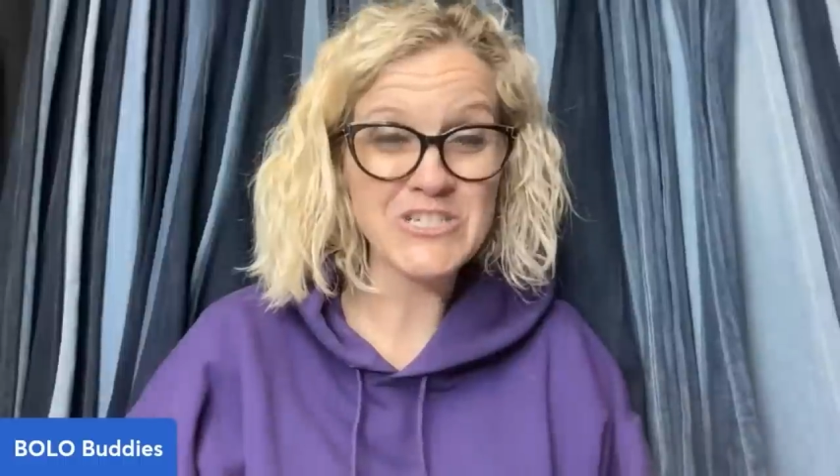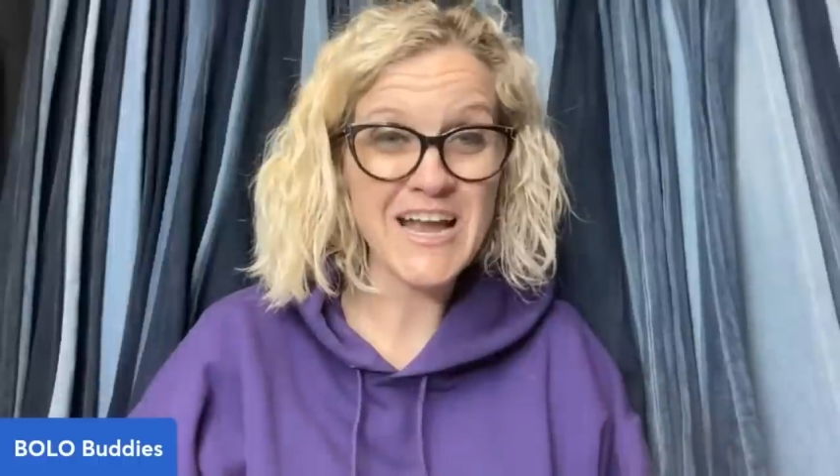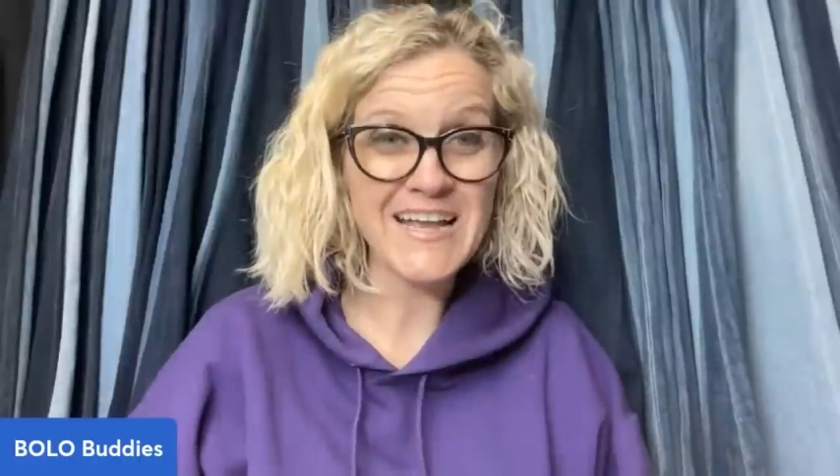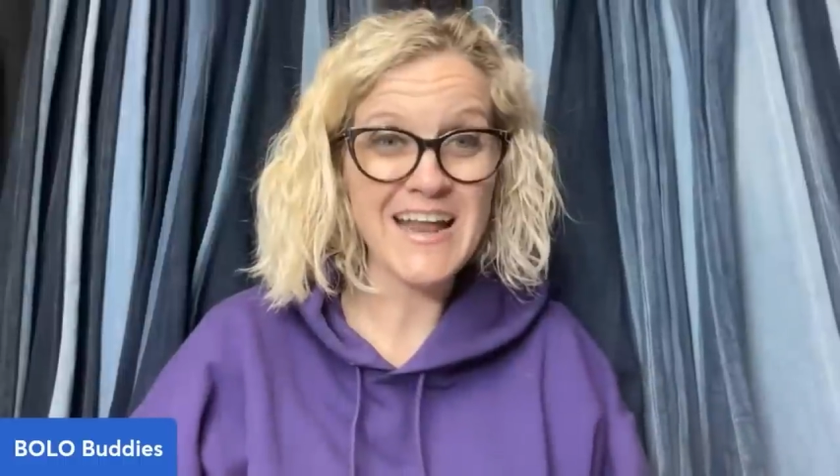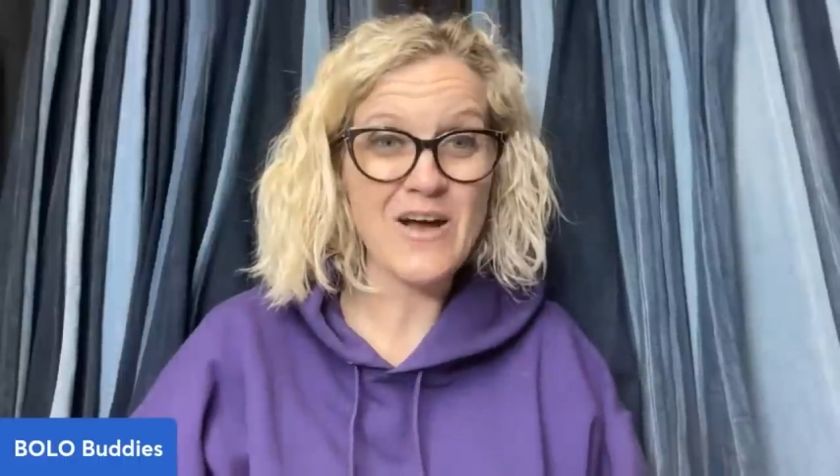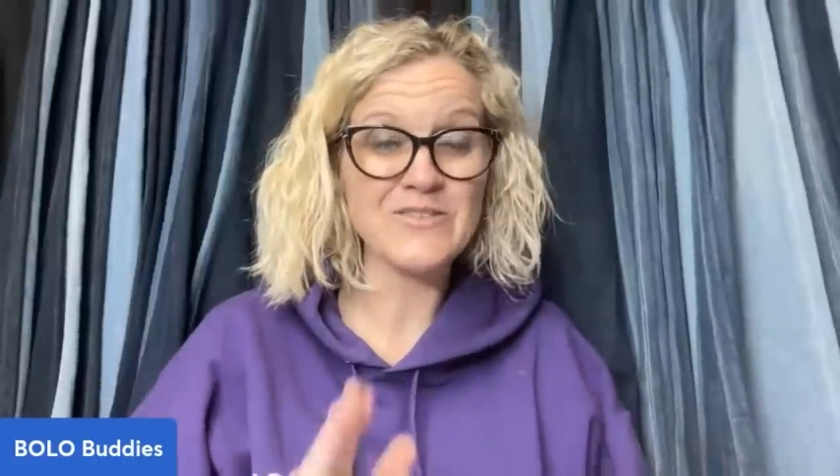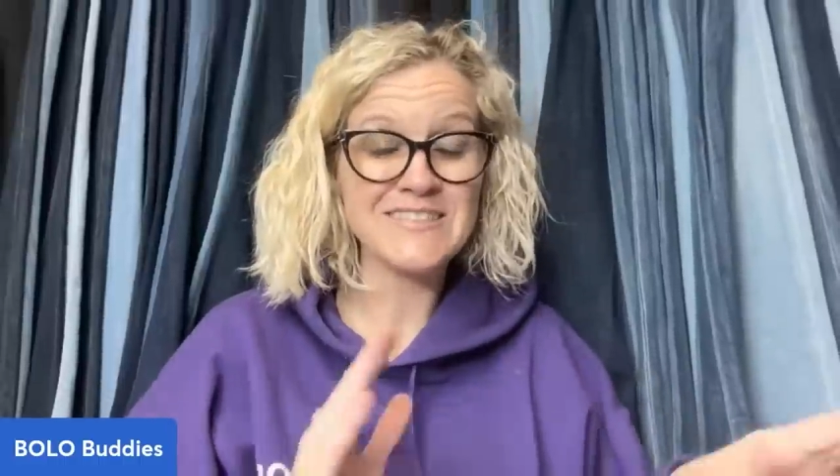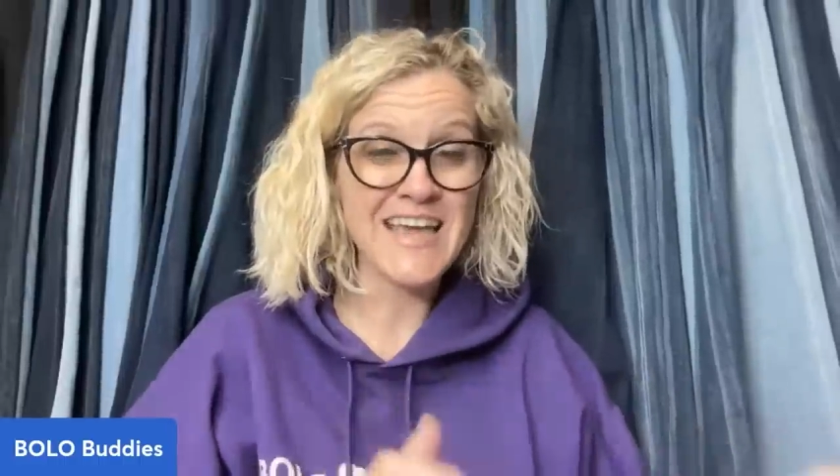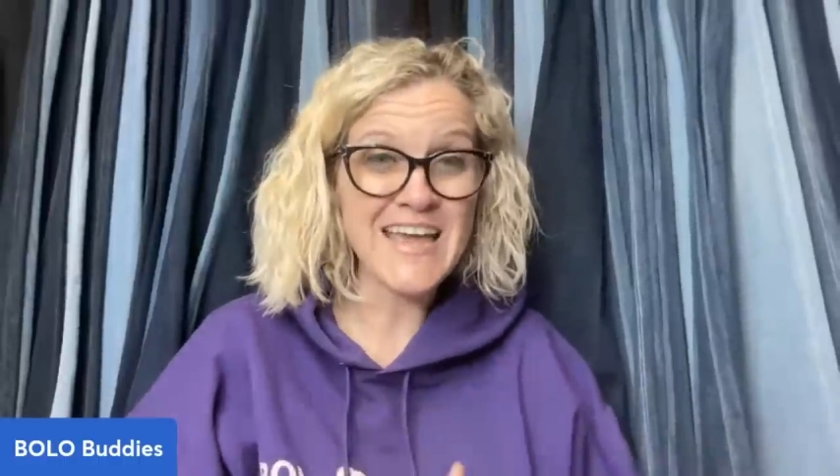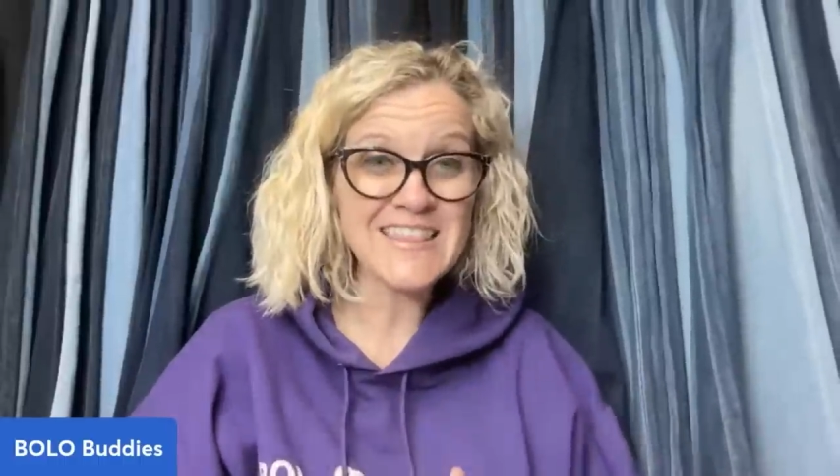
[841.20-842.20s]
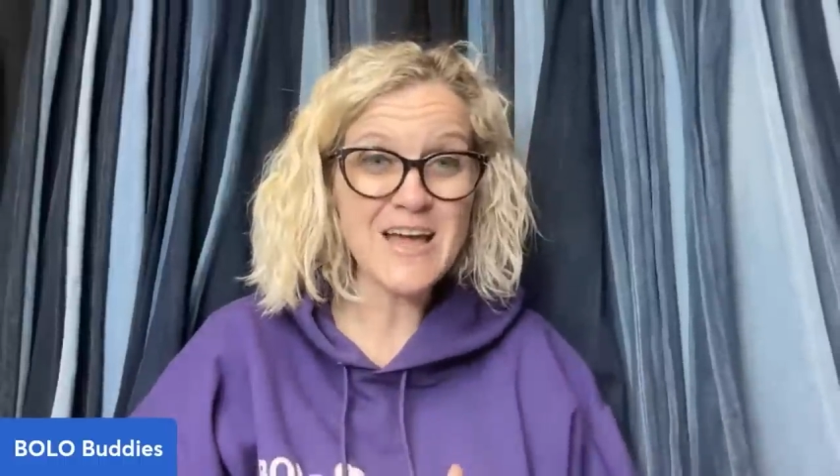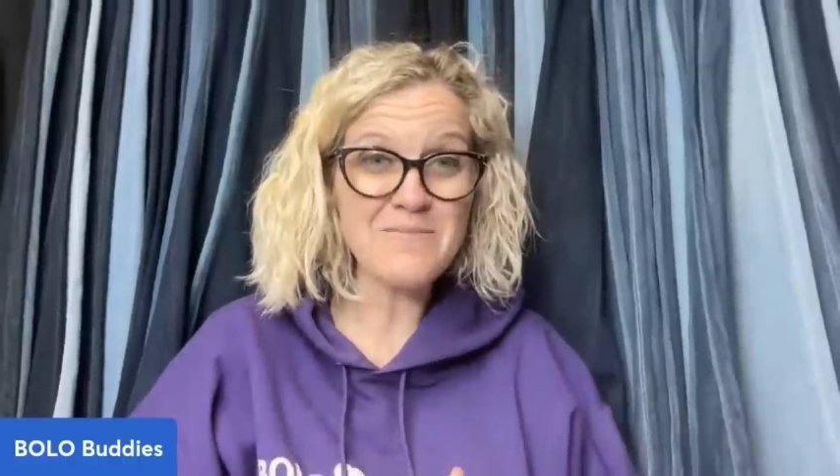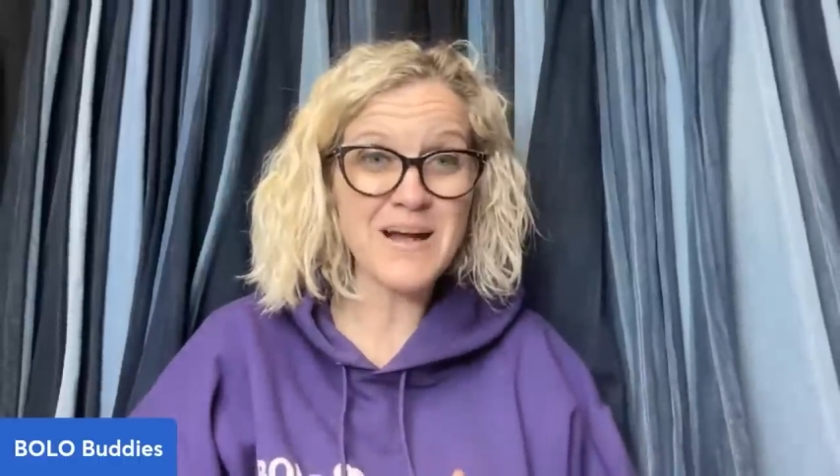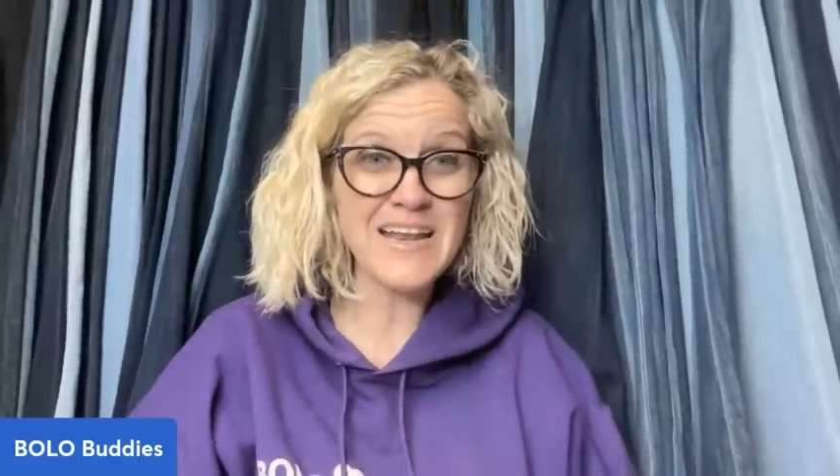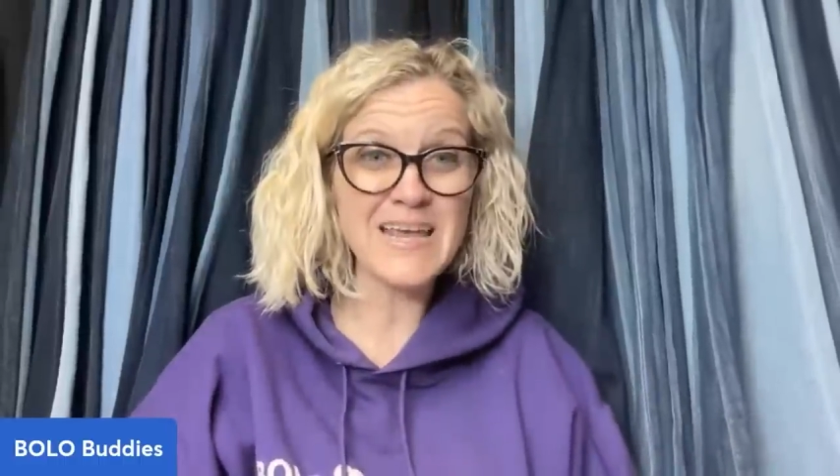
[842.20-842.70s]
check it out. Take that
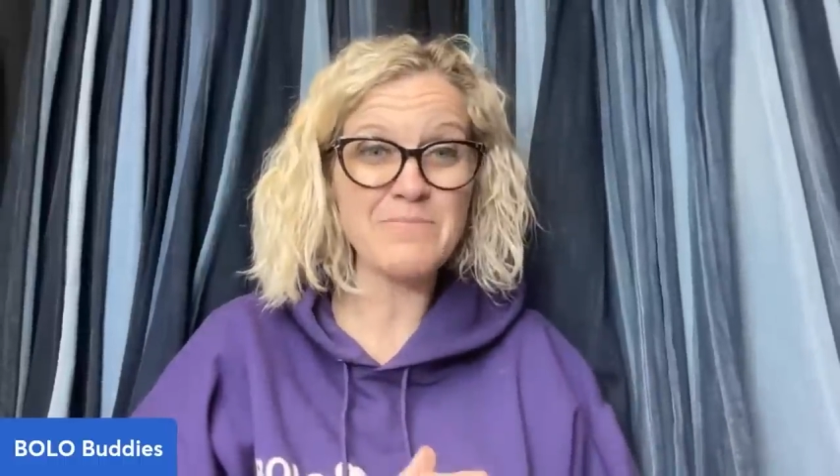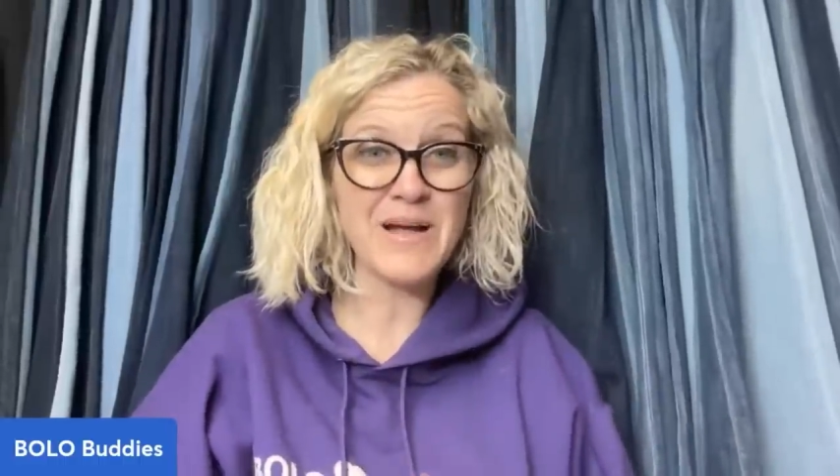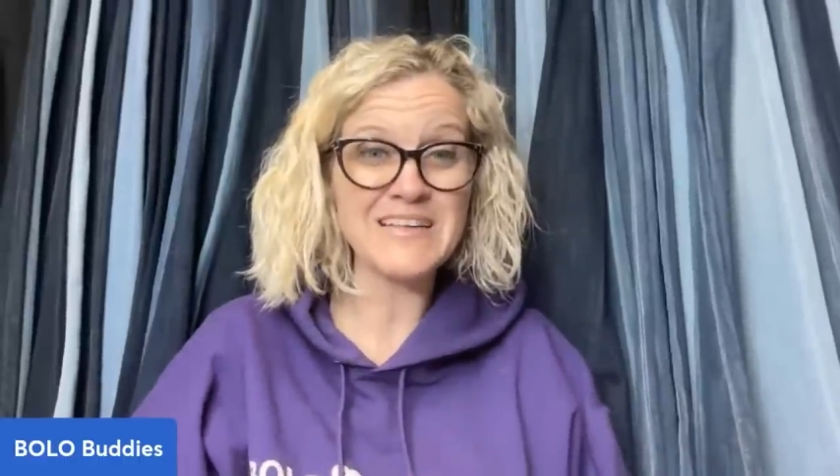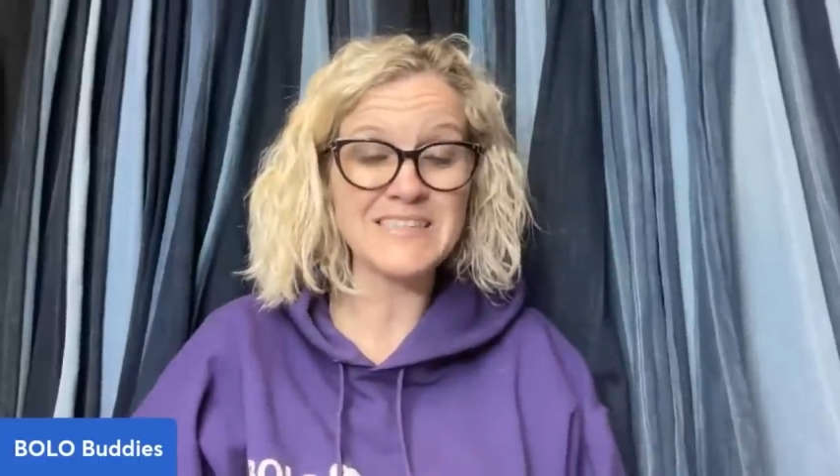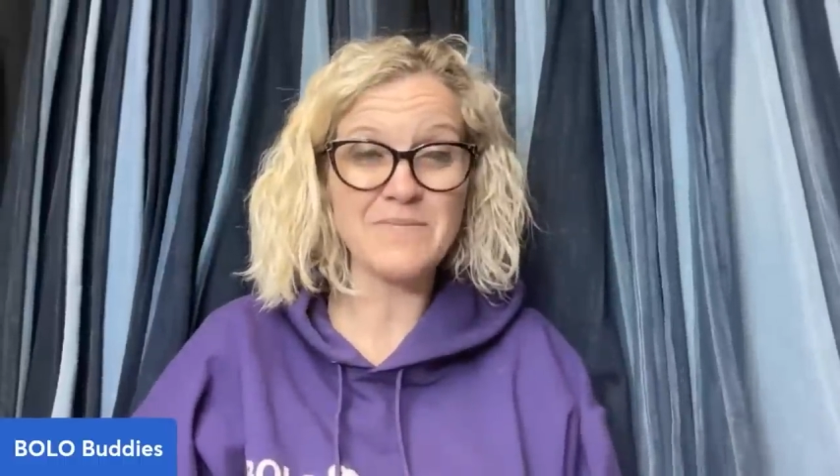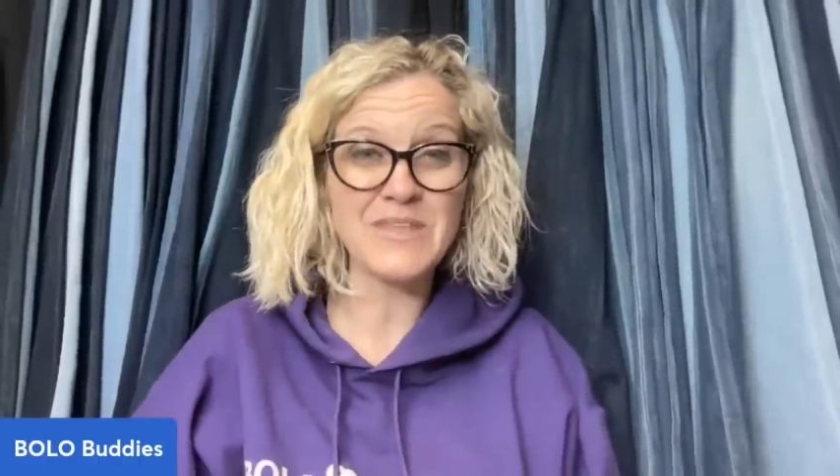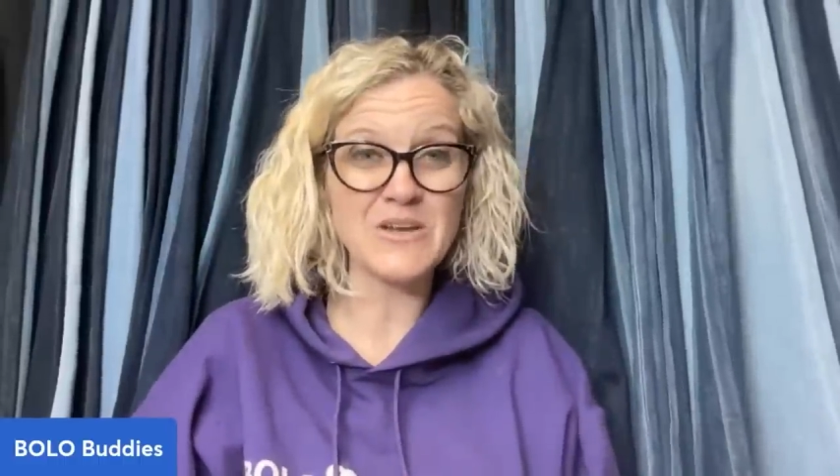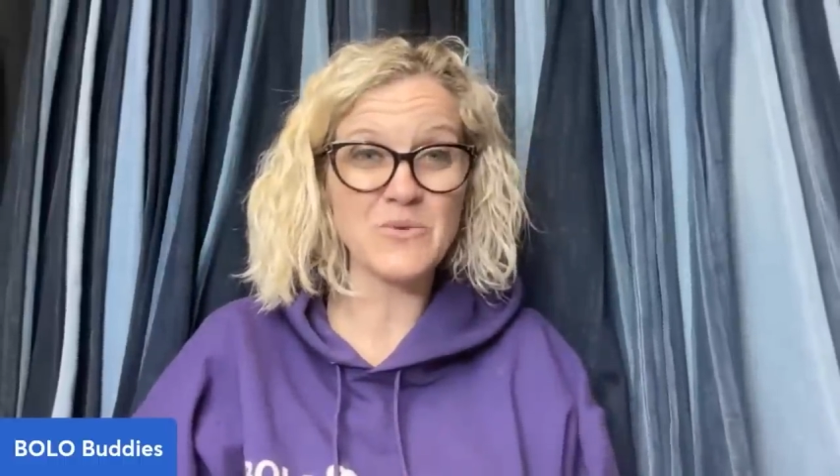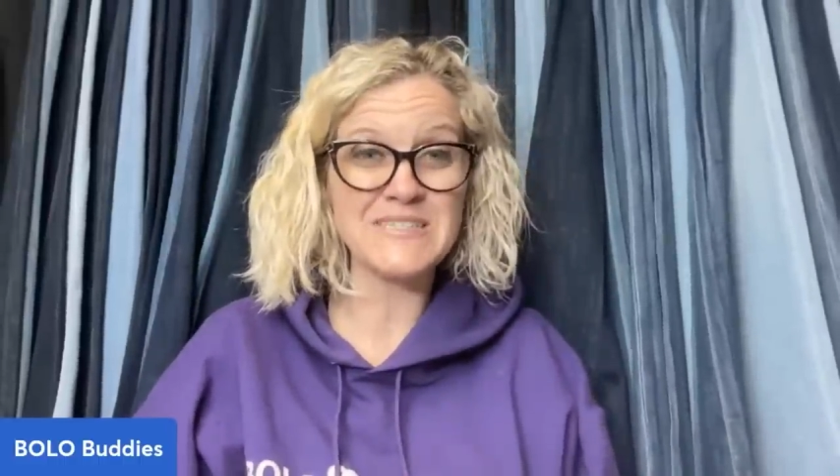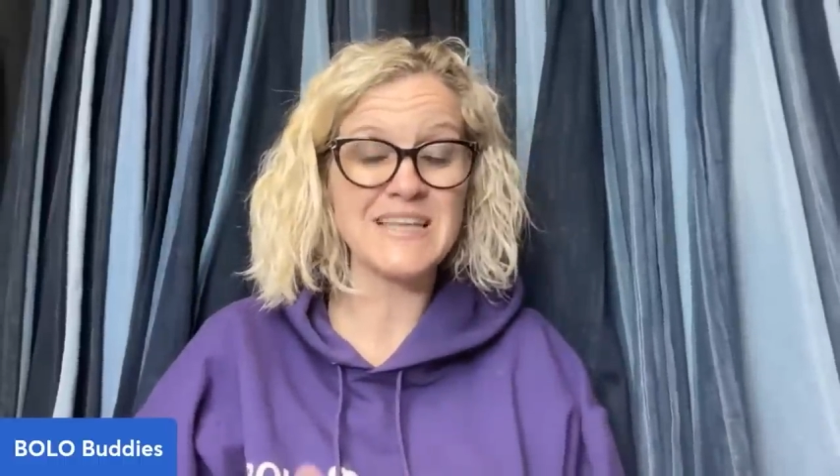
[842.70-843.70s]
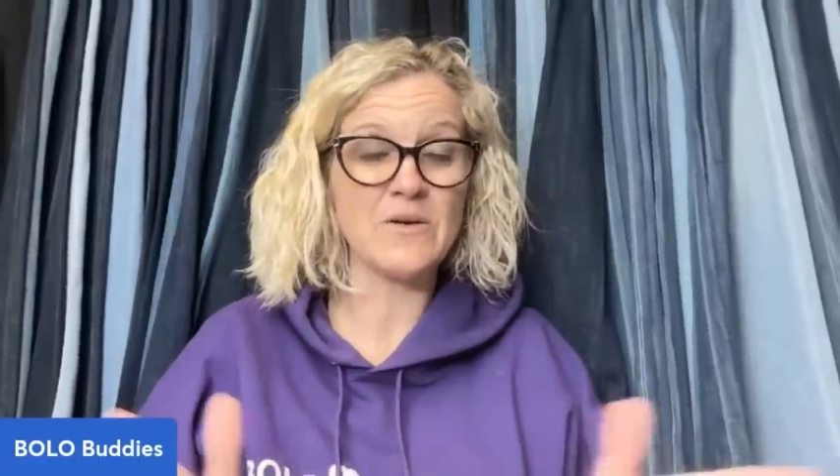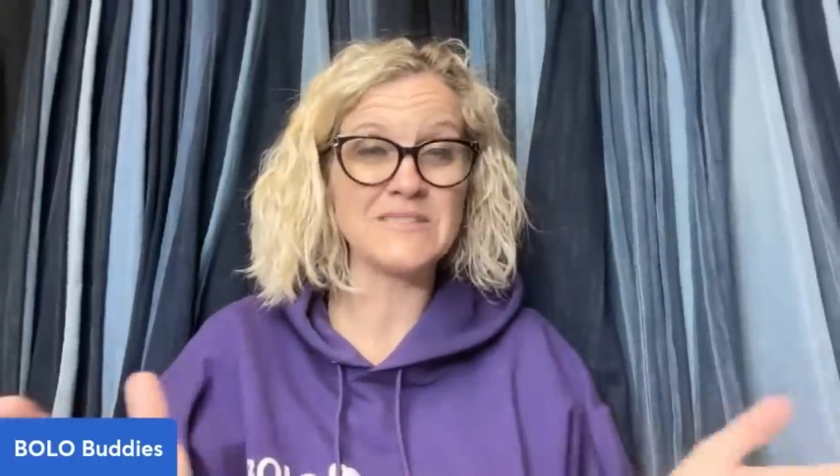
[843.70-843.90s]
money, buy something to resell.